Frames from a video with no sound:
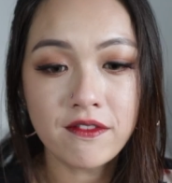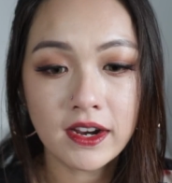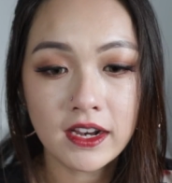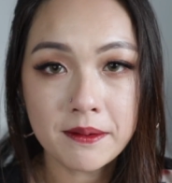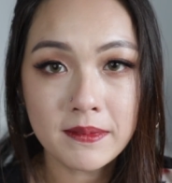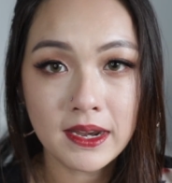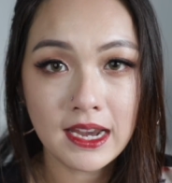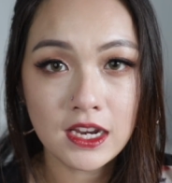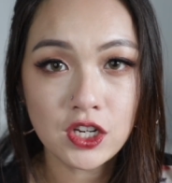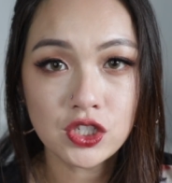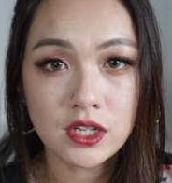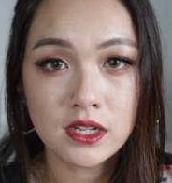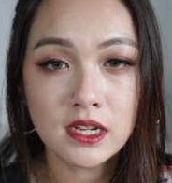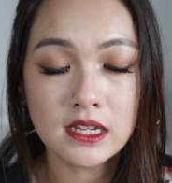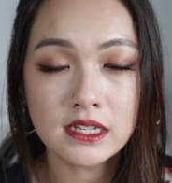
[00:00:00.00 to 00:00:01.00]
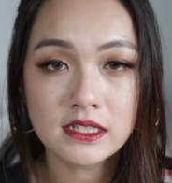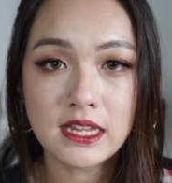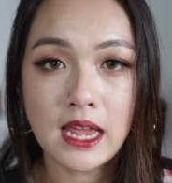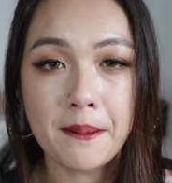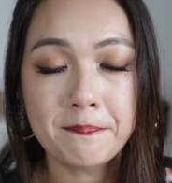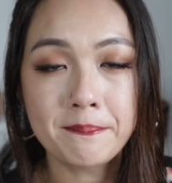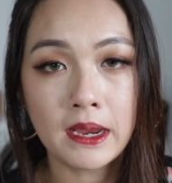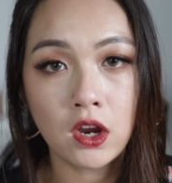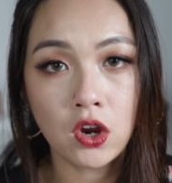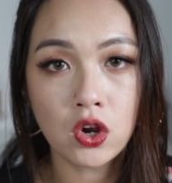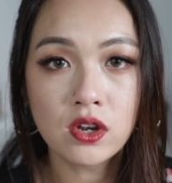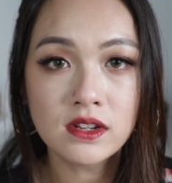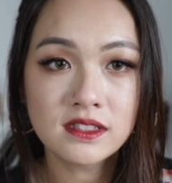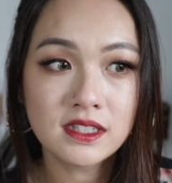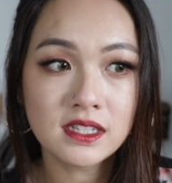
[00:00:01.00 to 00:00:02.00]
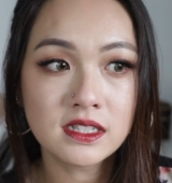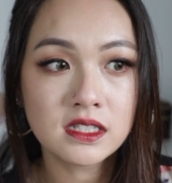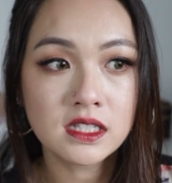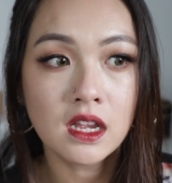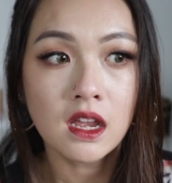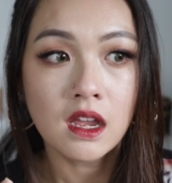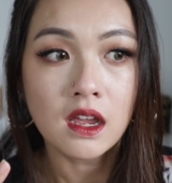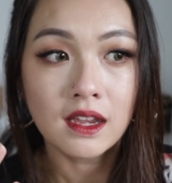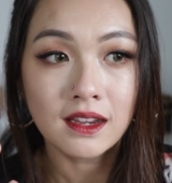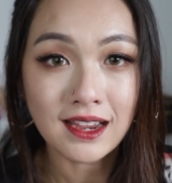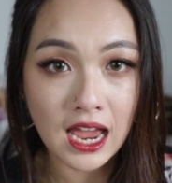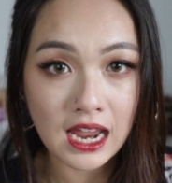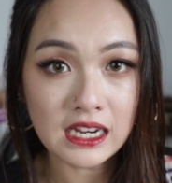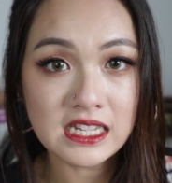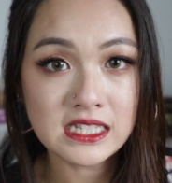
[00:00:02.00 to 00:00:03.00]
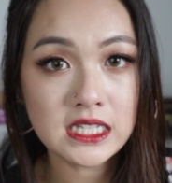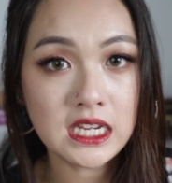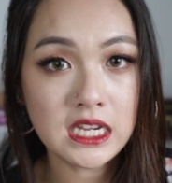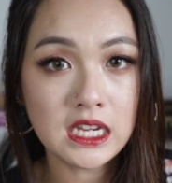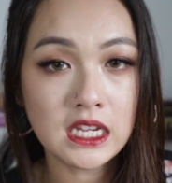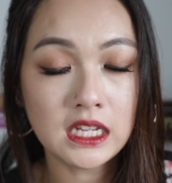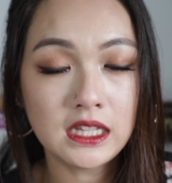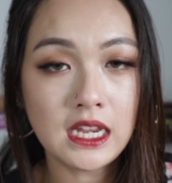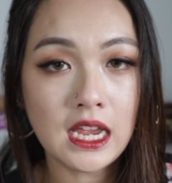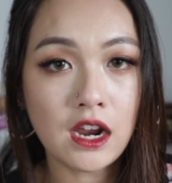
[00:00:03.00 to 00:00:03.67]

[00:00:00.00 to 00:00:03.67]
recommendation is that because this colors here, they